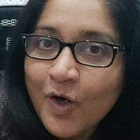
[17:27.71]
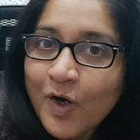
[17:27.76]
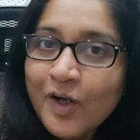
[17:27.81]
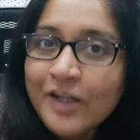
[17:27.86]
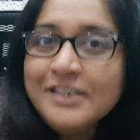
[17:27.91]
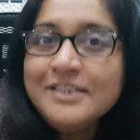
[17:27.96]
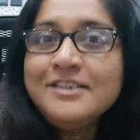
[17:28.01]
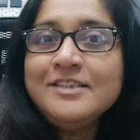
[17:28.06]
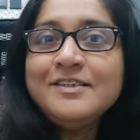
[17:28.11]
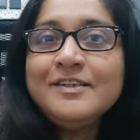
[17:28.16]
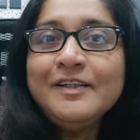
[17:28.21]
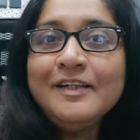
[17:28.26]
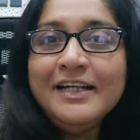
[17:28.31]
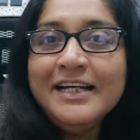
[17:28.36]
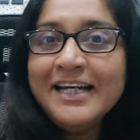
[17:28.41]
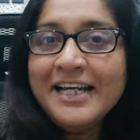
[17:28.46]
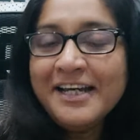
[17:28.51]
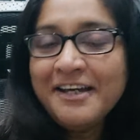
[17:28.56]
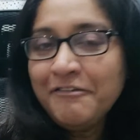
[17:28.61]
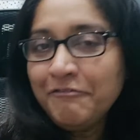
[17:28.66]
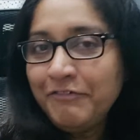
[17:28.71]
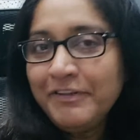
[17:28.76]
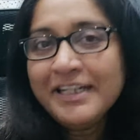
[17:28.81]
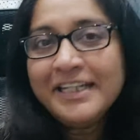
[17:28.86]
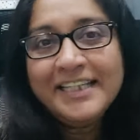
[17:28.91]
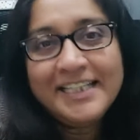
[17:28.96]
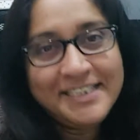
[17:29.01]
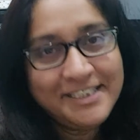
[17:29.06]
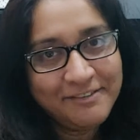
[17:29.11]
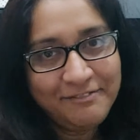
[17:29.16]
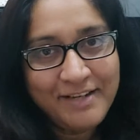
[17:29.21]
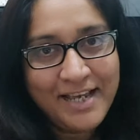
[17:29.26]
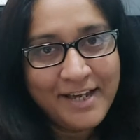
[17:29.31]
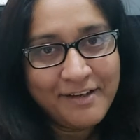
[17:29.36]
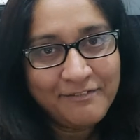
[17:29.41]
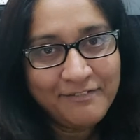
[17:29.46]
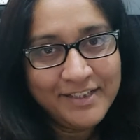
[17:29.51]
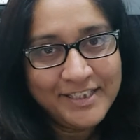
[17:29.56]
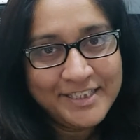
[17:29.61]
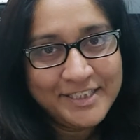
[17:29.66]
also figurative
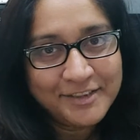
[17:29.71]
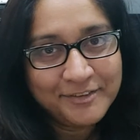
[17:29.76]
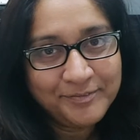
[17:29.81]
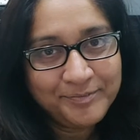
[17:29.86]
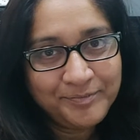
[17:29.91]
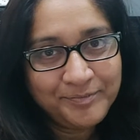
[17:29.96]
language,